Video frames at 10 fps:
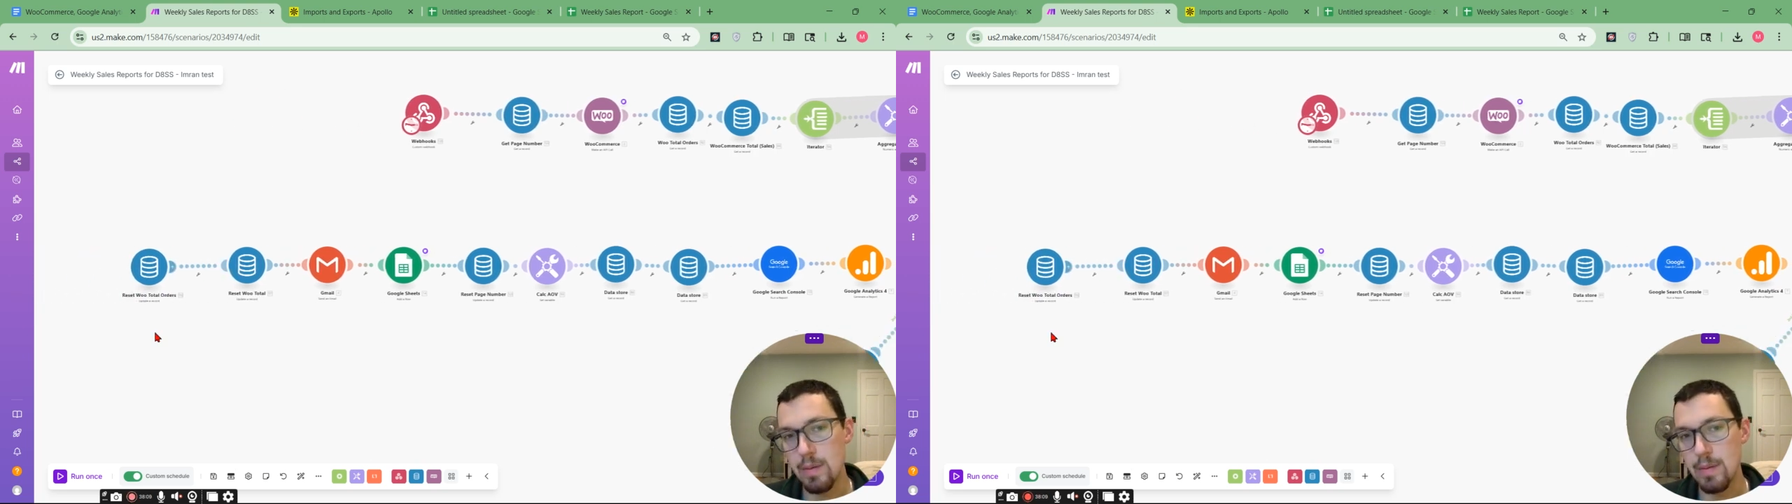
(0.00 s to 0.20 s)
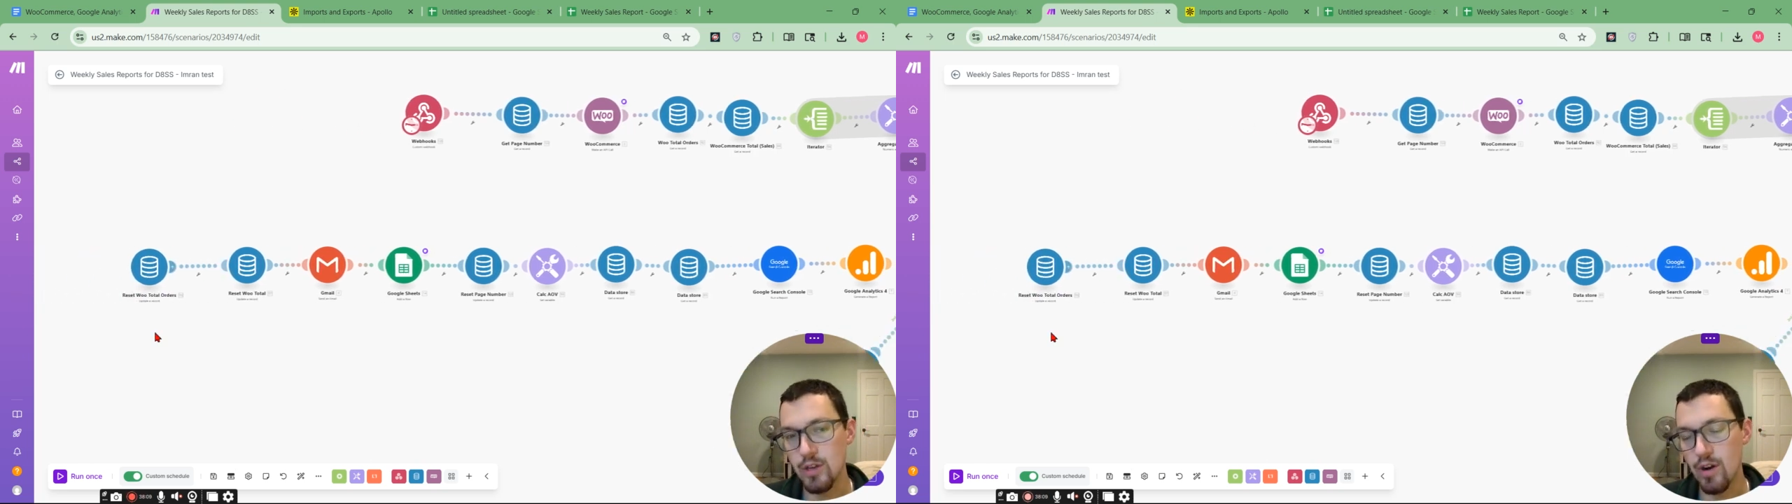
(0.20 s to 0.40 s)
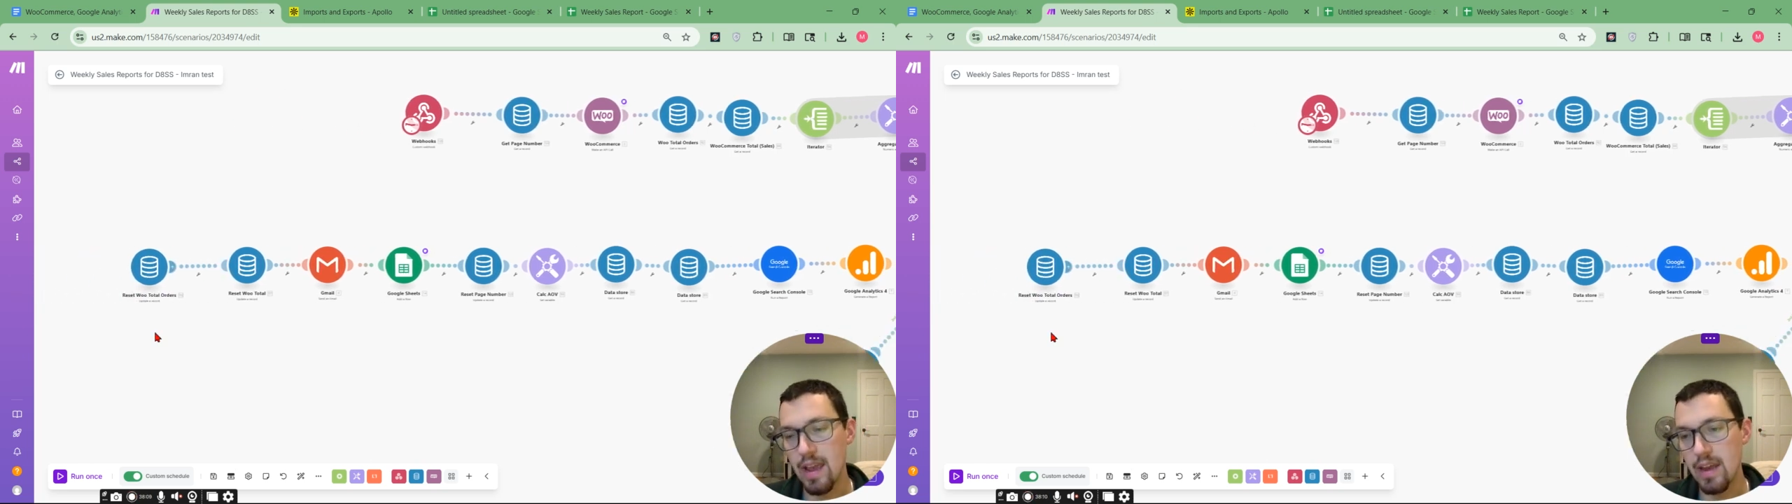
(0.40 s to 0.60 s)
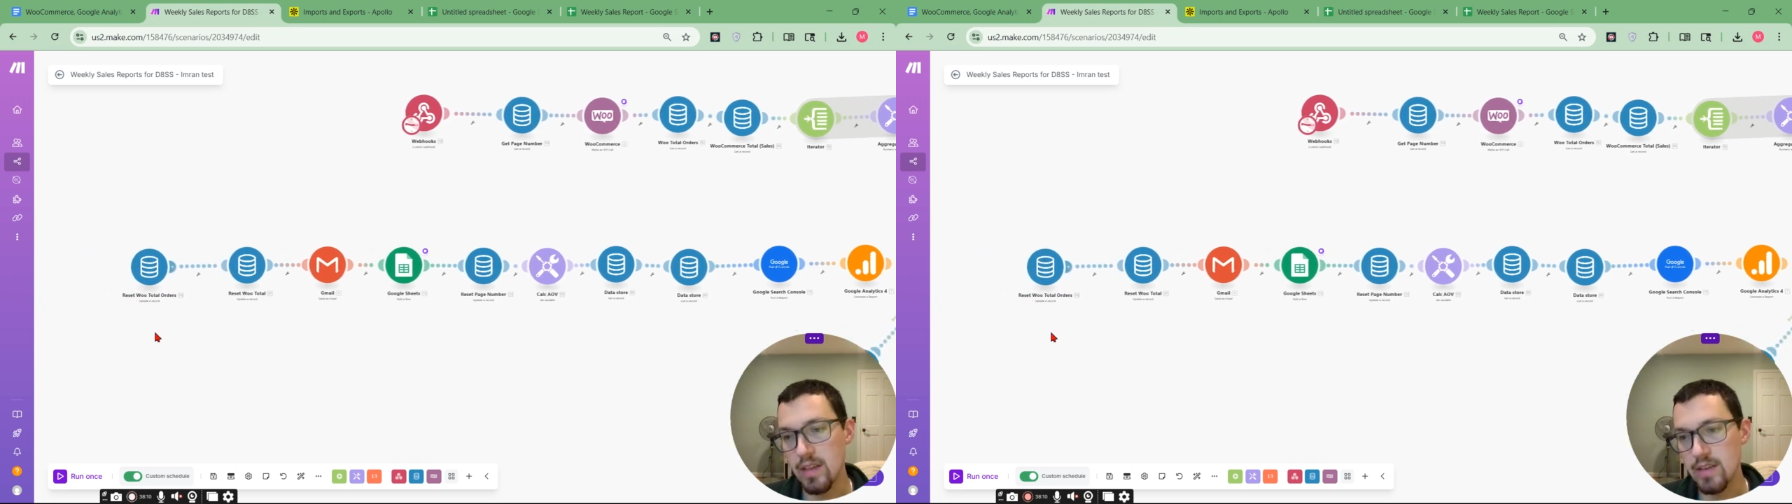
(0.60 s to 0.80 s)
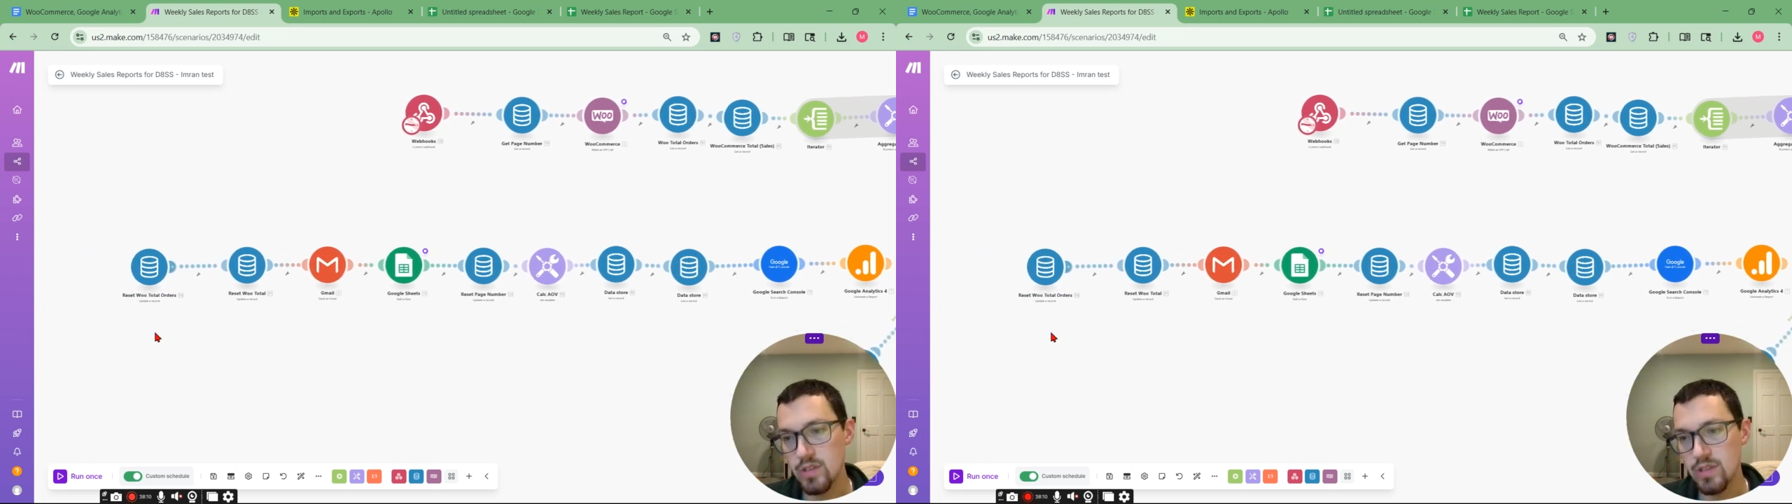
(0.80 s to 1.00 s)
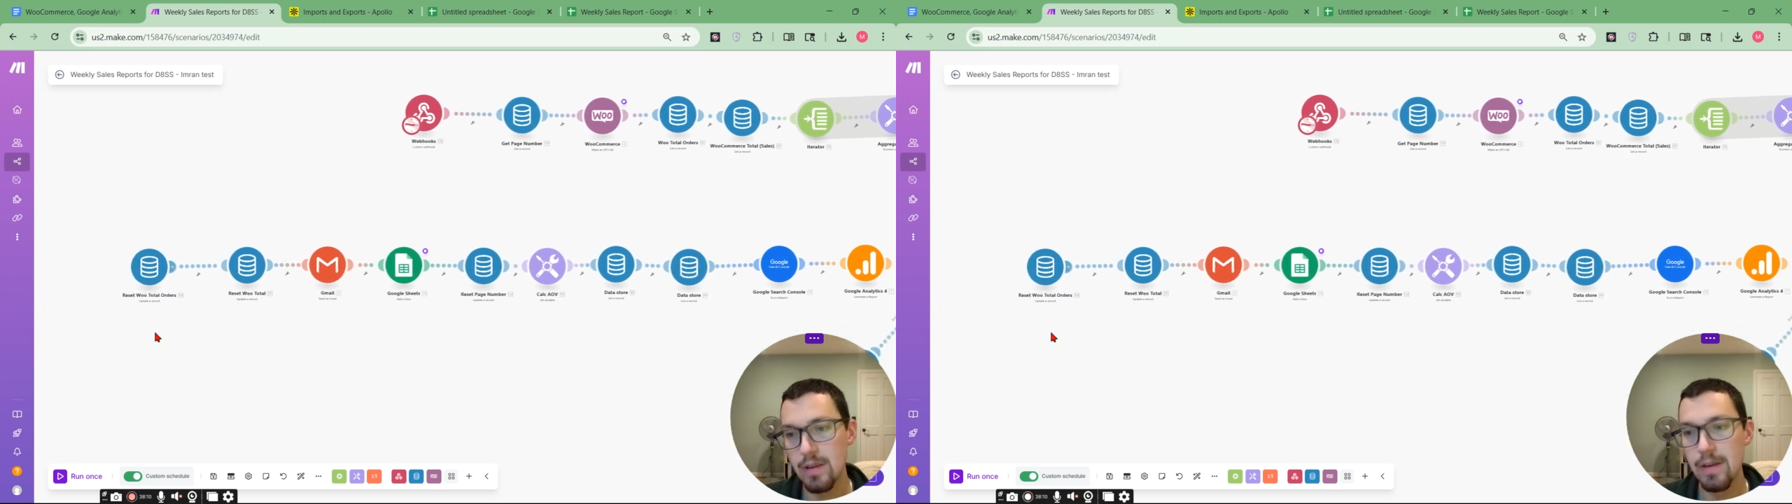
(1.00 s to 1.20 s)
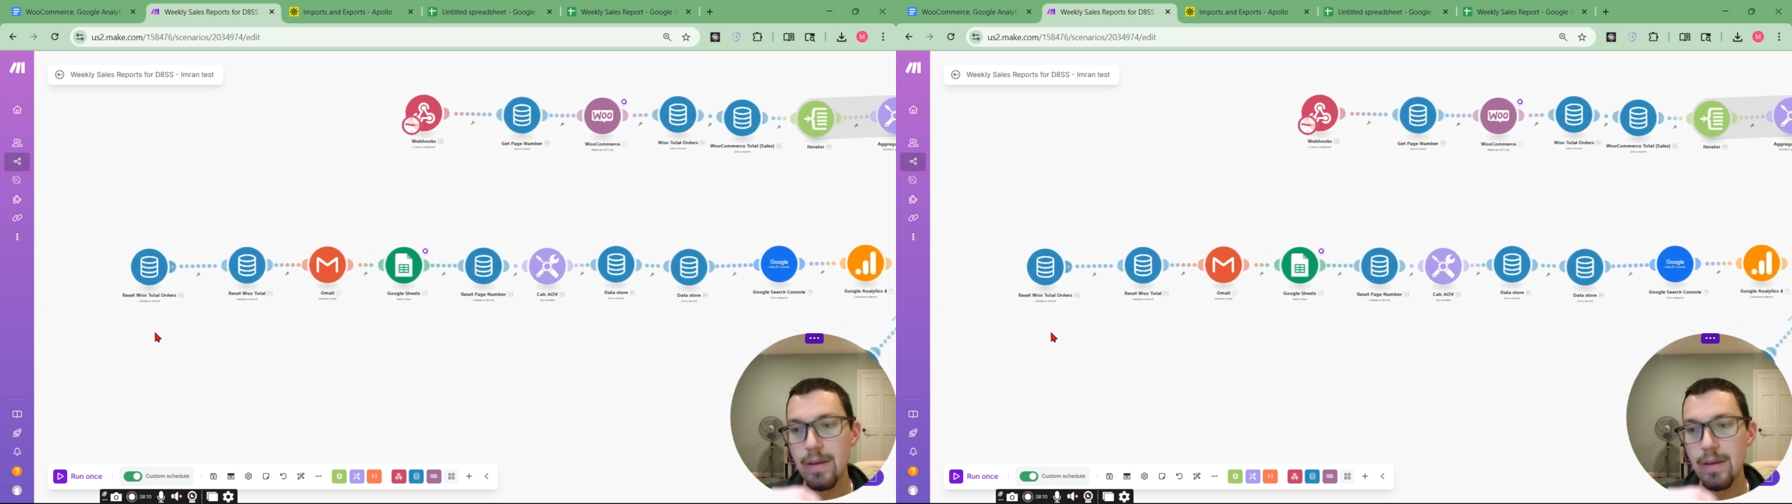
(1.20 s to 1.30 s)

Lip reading: Maybe it's our analyst.